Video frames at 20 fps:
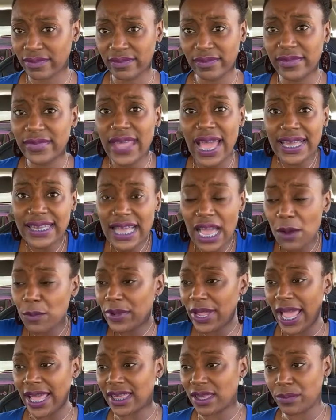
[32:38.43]
That's how we
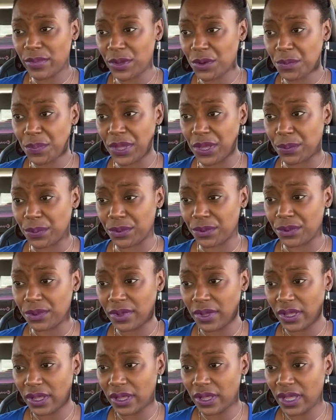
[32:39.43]
have to be with people.
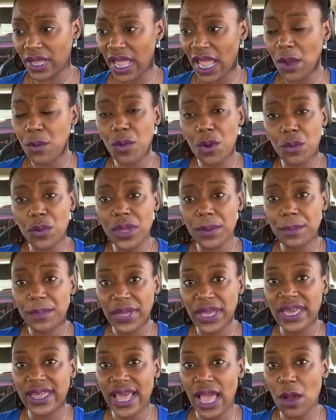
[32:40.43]
And when we
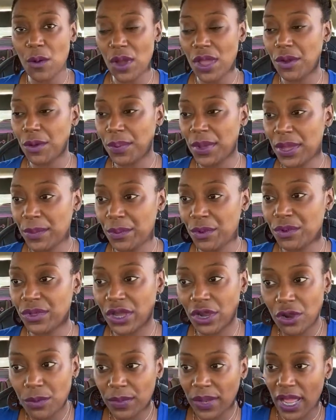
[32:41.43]
be that way with people, they're
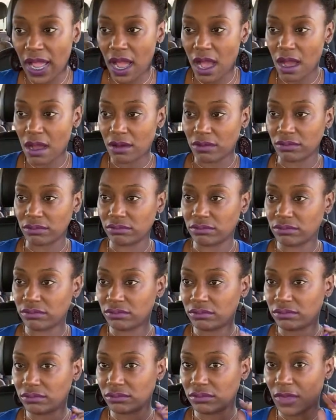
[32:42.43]
going to be like, oh,
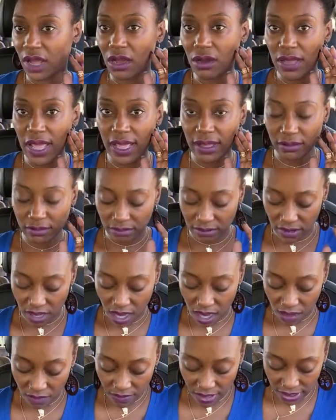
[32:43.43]
okay,
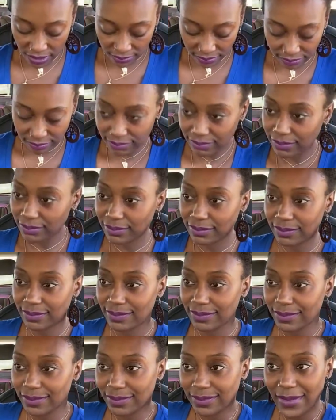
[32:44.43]
all right.
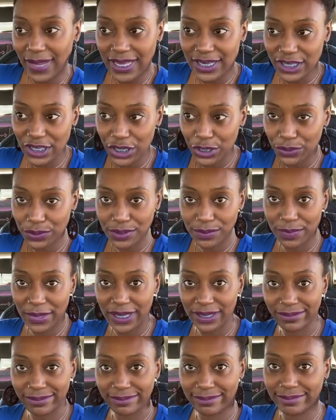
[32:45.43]
Excuse
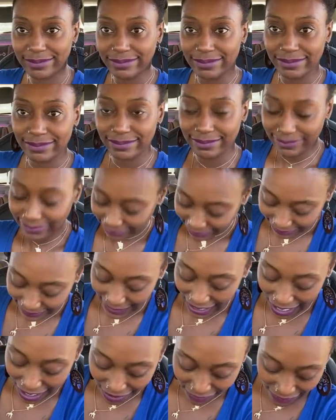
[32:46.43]
me.
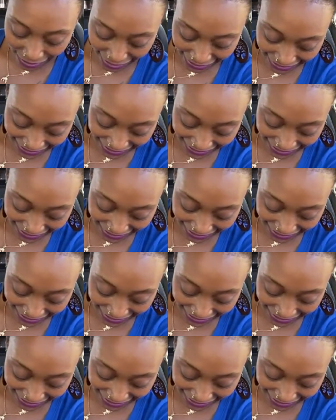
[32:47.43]
All right.